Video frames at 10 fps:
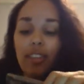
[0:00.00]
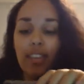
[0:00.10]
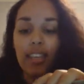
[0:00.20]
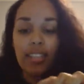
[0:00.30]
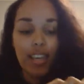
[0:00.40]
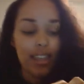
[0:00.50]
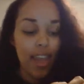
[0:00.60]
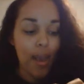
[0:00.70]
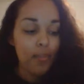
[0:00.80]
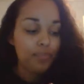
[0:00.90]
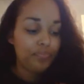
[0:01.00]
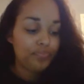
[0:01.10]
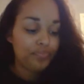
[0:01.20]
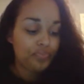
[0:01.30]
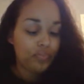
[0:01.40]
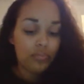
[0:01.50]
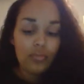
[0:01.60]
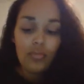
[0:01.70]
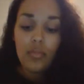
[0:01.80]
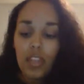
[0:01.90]
and things like that.
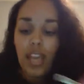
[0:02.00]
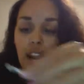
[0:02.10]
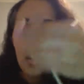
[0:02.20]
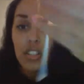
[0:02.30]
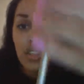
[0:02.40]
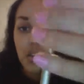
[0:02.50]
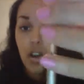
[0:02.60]
It also